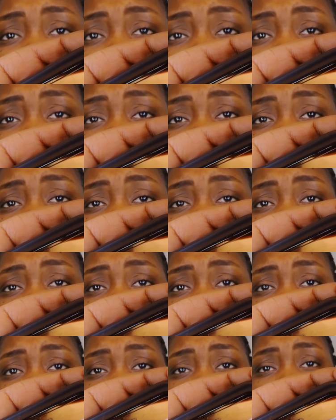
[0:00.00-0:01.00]
It's called
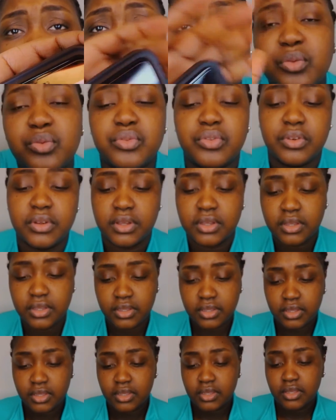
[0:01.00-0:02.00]
Real Self.
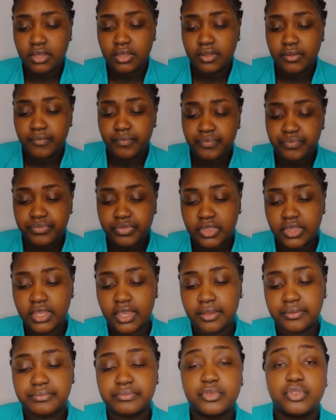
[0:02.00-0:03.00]

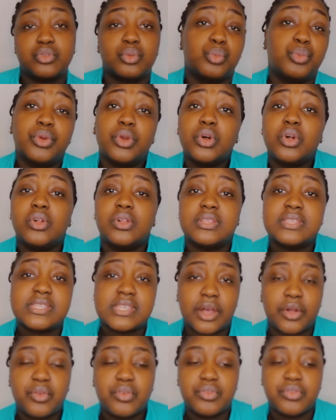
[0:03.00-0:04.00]
Yeah, so Real
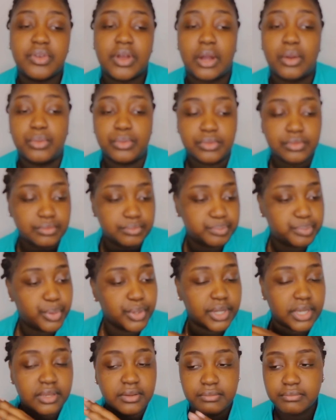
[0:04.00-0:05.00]
Self, I will
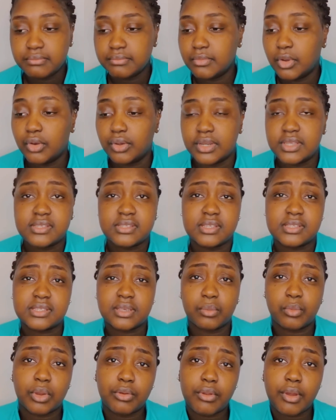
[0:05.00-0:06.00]
put it honestly
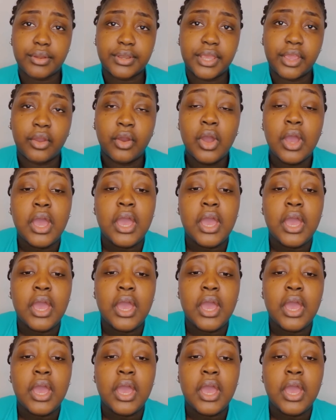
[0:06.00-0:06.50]
somewhere out here.